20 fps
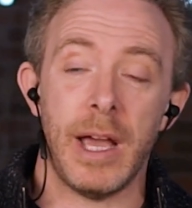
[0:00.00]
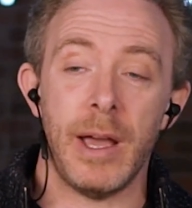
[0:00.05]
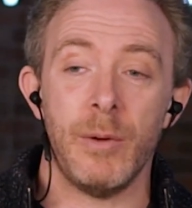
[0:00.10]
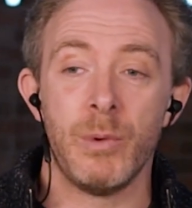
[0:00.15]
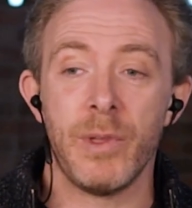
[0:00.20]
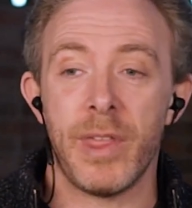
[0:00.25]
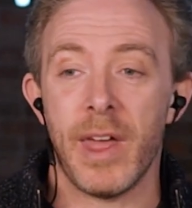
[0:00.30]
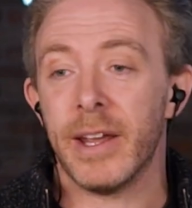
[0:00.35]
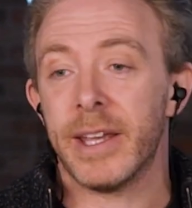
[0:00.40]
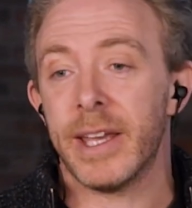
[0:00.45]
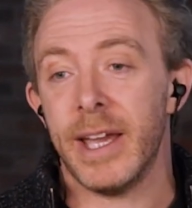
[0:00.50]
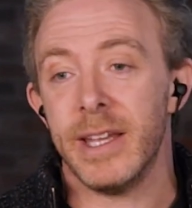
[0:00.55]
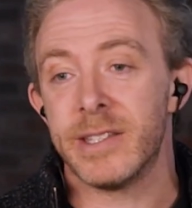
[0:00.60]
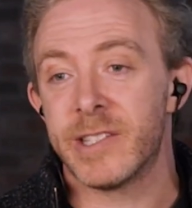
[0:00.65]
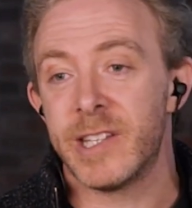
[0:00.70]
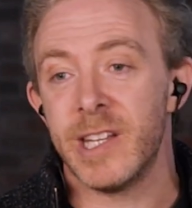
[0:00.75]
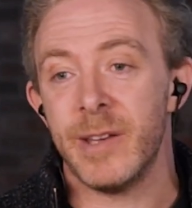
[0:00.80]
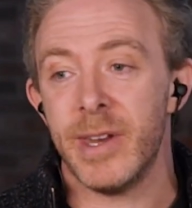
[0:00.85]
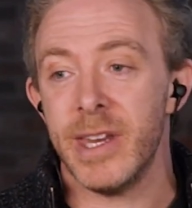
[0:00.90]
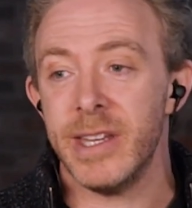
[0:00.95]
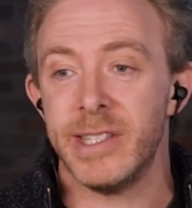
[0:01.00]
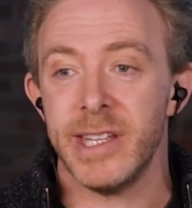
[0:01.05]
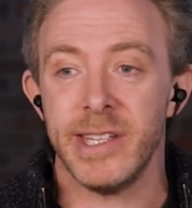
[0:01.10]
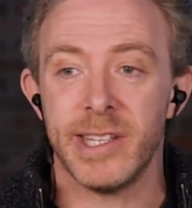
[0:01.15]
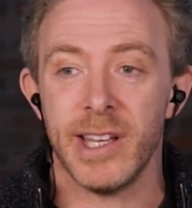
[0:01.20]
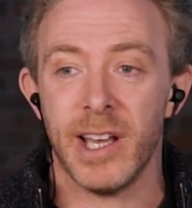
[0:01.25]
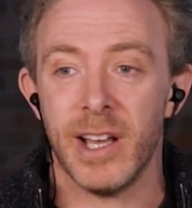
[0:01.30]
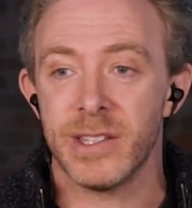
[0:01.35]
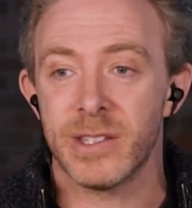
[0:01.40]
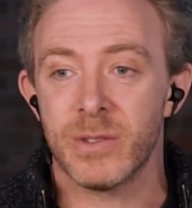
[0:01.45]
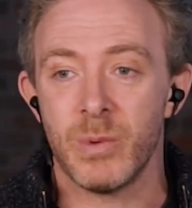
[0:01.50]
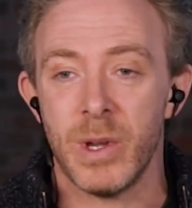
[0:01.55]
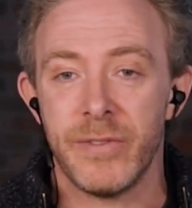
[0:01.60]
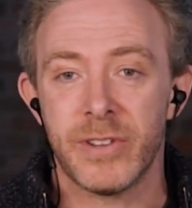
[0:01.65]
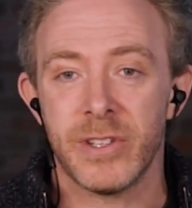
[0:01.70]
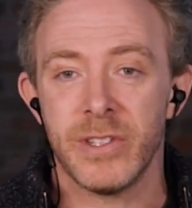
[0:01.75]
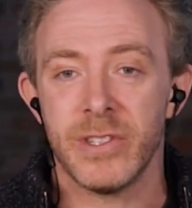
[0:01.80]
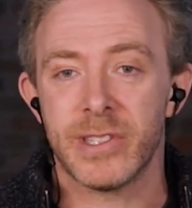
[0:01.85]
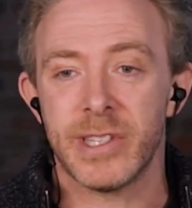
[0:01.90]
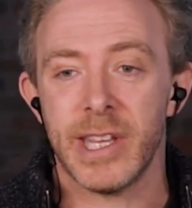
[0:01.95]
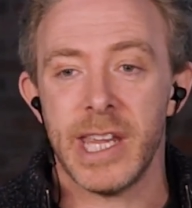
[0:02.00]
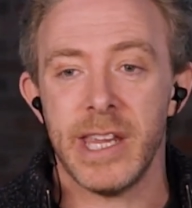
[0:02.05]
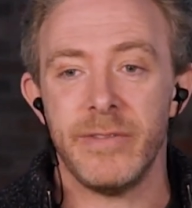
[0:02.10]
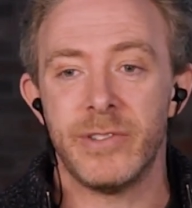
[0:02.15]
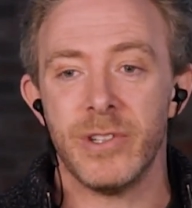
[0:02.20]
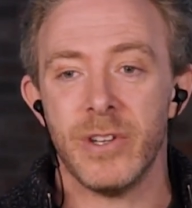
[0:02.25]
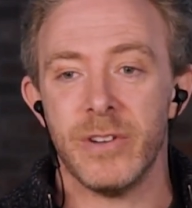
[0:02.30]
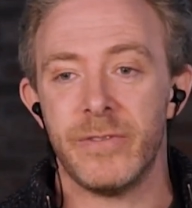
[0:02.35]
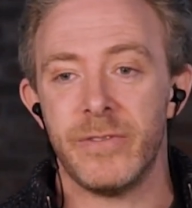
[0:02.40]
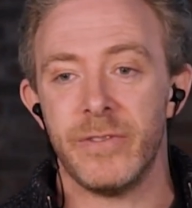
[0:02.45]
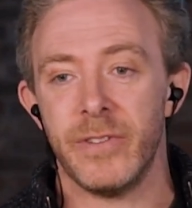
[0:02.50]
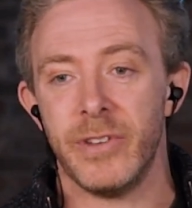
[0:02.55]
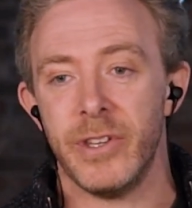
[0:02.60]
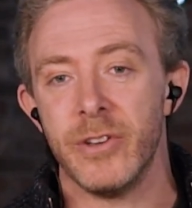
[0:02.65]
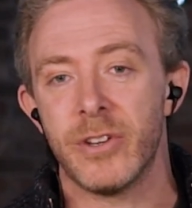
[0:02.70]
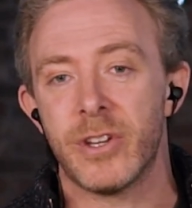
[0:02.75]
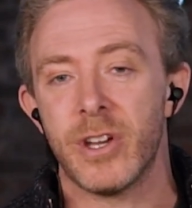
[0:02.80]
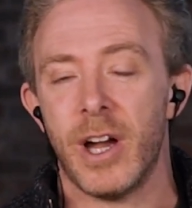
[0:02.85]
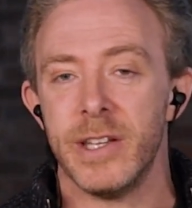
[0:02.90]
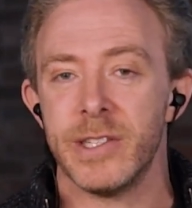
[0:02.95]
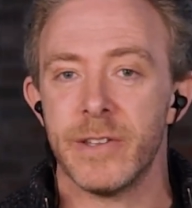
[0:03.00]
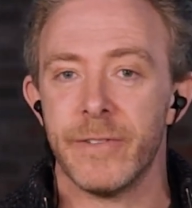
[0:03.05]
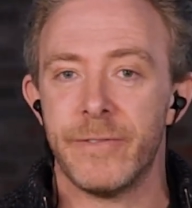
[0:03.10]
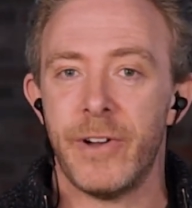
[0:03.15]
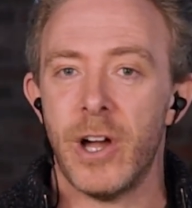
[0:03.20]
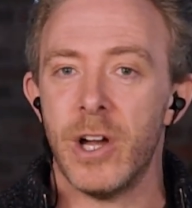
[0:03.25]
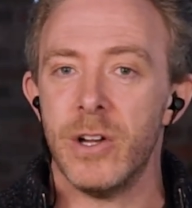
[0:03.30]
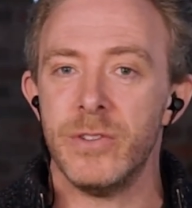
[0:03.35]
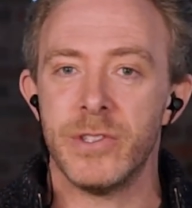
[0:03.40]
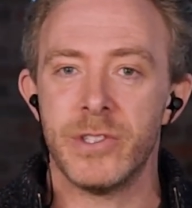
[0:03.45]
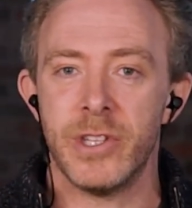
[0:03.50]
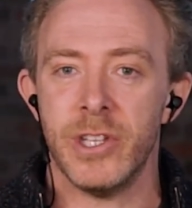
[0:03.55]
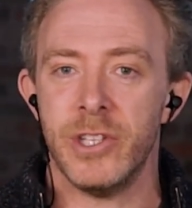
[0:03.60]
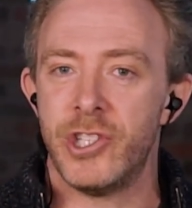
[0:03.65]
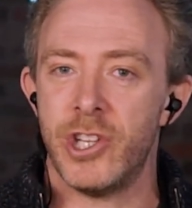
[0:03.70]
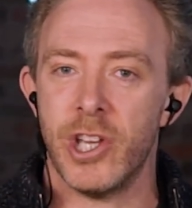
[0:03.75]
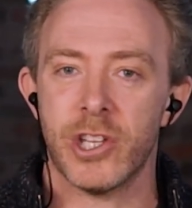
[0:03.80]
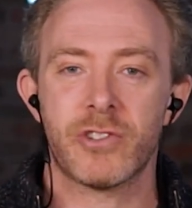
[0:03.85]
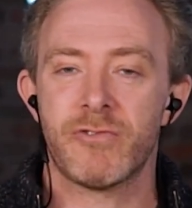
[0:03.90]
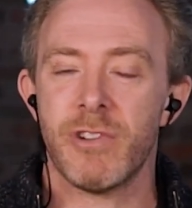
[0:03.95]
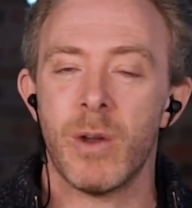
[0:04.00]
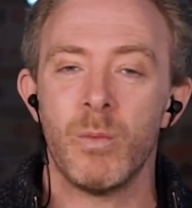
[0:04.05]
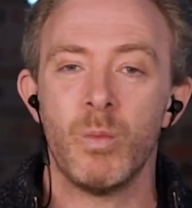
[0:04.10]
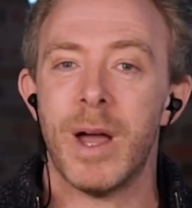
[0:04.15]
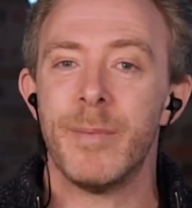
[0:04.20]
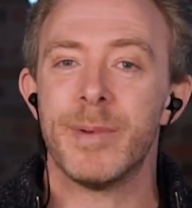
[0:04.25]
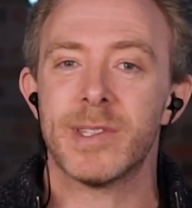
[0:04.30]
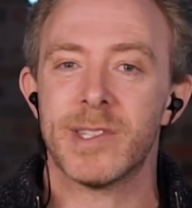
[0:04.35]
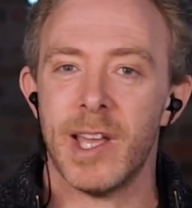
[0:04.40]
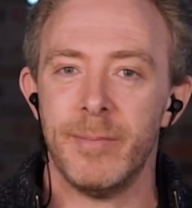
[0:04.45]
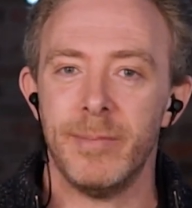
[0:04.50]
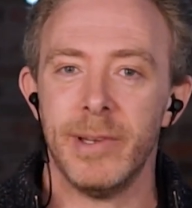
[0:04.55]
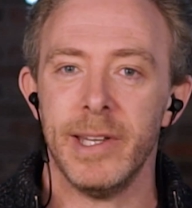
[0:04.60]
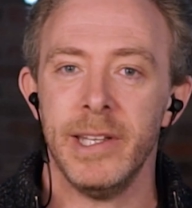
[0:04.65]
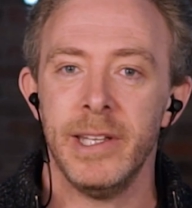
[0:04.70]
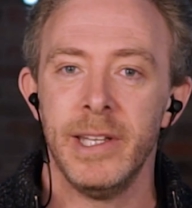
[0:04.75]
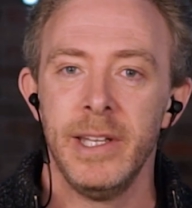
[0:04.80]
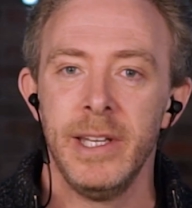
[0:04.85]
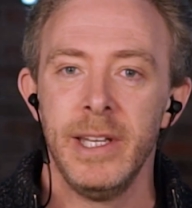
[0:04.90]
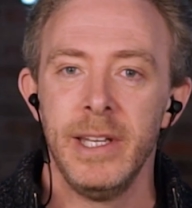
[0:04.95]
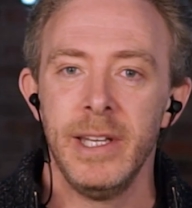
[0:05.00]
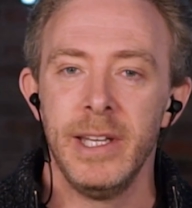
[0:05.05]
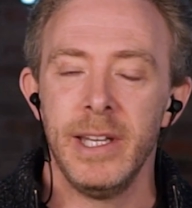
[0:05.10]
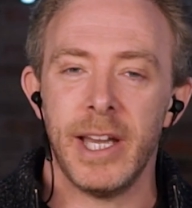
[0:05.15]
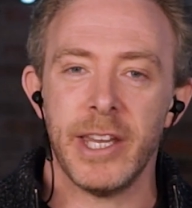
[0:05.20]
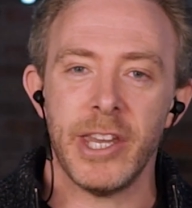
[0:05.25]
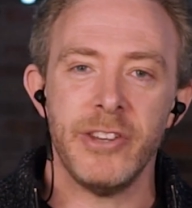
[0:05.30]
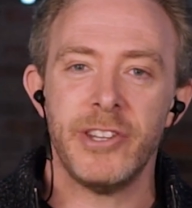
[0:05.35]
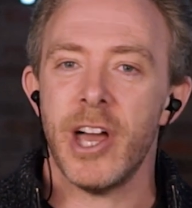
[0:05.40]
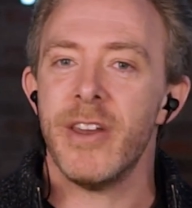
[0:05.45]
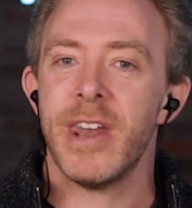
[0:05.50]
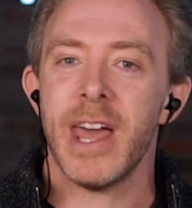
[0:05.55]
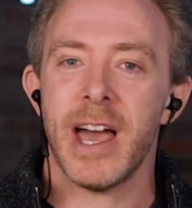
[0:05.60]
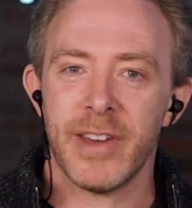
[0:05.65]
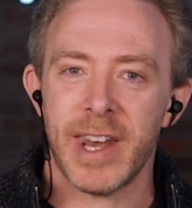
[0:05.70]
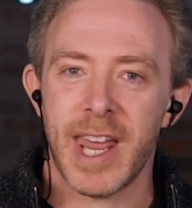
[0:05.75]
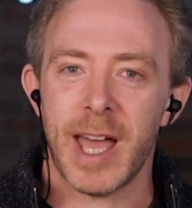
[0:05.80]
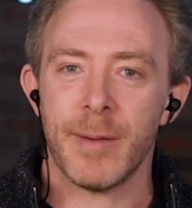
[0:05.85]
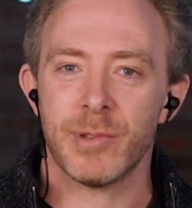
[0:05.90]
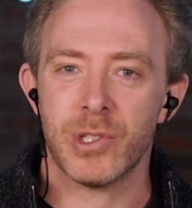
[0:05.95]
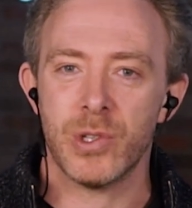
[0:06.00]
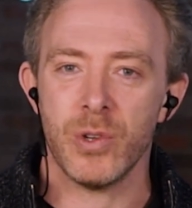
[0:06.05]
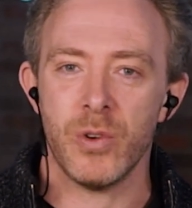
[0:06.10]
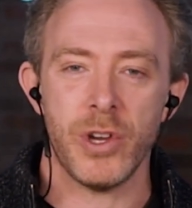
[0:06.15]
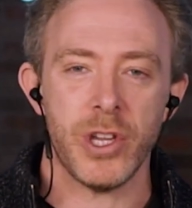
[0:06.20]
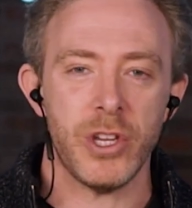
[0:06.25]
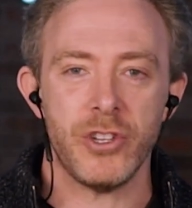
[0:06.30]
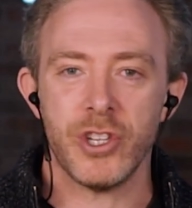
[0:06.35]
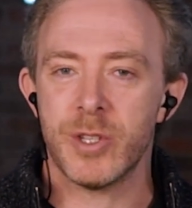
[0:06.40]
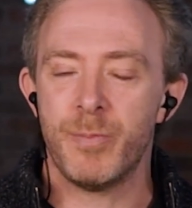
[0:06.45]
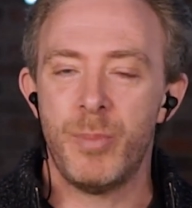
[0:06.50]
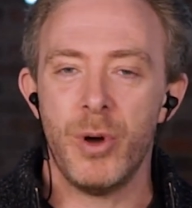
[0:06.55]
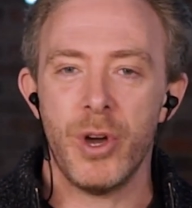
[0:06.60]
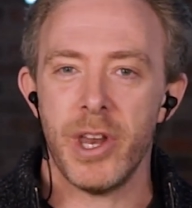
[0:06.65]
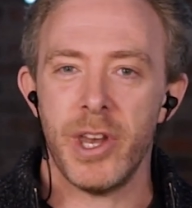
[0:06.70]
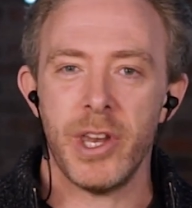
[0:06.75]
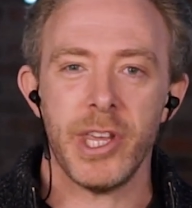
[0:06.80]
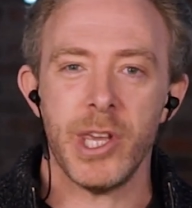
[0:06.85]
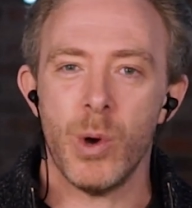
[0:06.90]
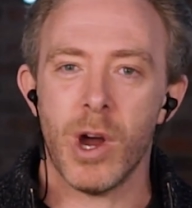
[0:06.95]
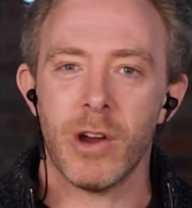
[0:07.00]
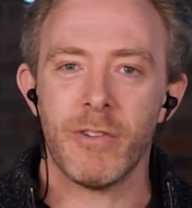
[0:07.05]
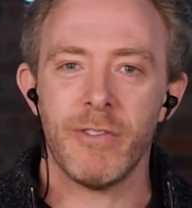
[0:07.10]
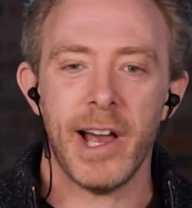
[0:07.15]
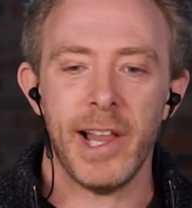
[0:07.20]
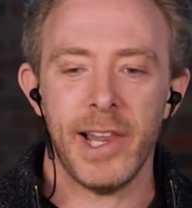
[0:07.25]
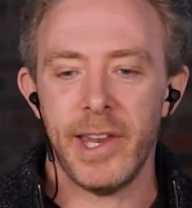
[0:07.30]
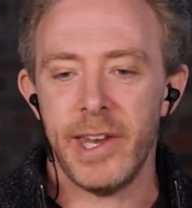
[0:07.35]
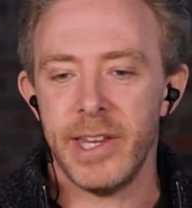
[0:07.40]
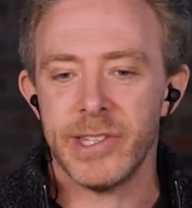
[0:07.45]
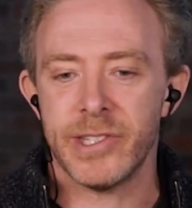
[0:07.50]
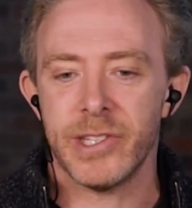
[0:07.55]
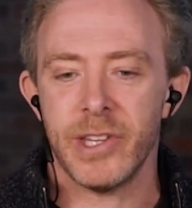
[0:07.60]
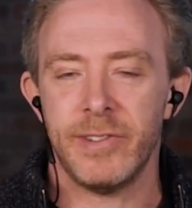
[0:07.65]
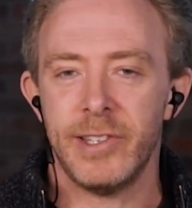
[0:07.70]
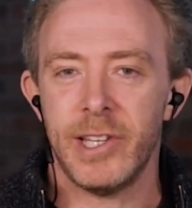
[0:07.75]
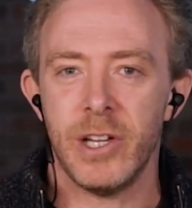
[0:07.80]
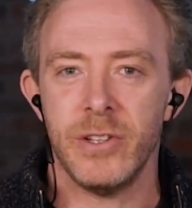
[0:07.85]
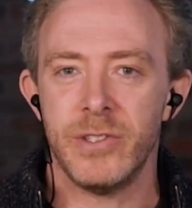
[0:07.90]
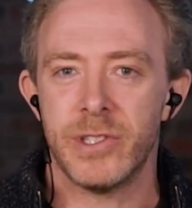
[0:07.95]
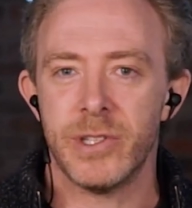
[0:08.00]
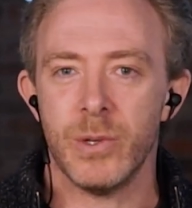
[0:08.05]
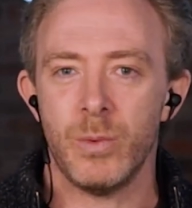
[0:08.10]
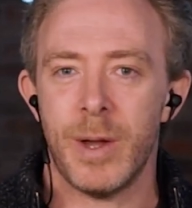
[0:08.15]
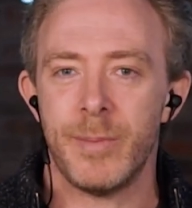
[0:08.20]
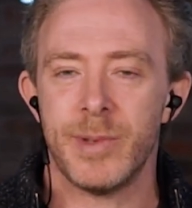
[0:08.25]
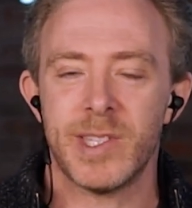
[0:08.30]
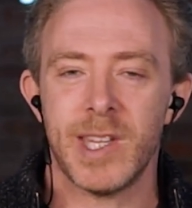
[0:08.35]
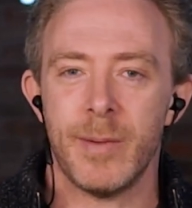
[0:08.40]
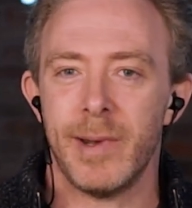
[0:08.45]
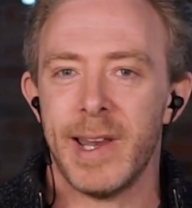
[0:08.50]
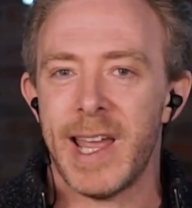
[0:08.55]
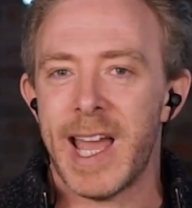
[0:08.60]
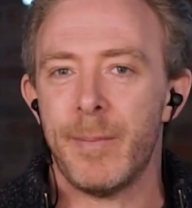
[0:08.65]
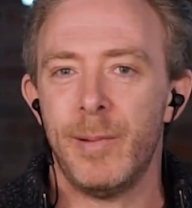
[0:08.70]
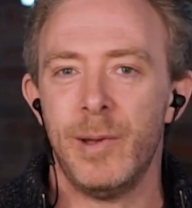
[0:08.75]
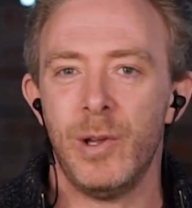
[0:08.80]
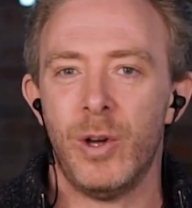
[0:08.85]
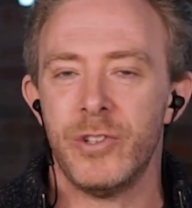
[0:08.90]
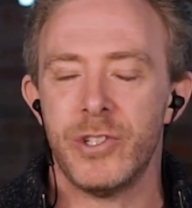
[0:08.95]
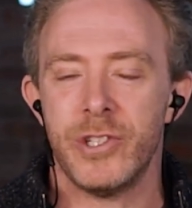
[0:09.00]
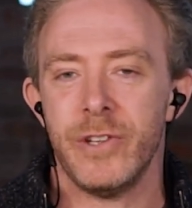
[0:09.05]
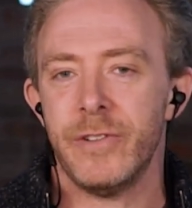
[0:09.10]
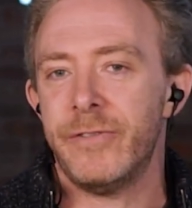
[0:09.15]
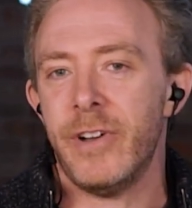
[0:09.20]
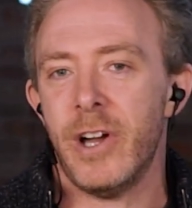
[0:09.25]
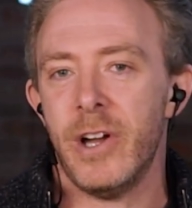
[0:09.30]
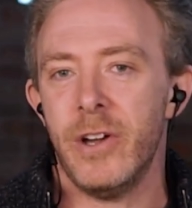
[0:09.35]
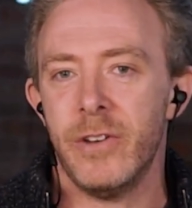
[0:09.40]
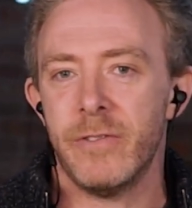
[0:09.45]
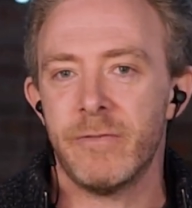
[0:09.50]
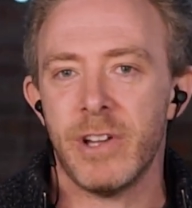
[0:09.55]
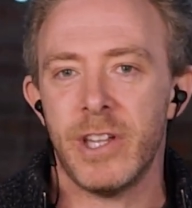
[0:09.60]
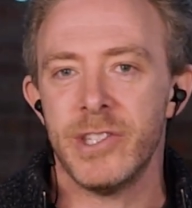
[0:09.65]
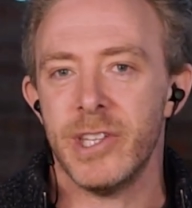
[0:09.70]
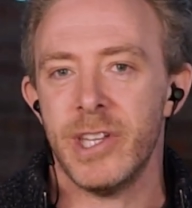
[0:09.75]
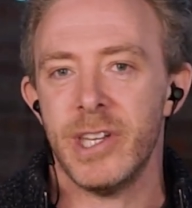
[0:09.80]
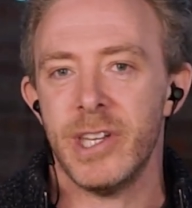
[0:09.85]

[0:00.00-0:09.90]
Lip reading: Without getting into too many details, we've conceived of new kinds of phones that just run WebAssembly, and you don't have an app store. You just put in a URL and it sort of loads the WebAssembly applet onto your phone and runs it in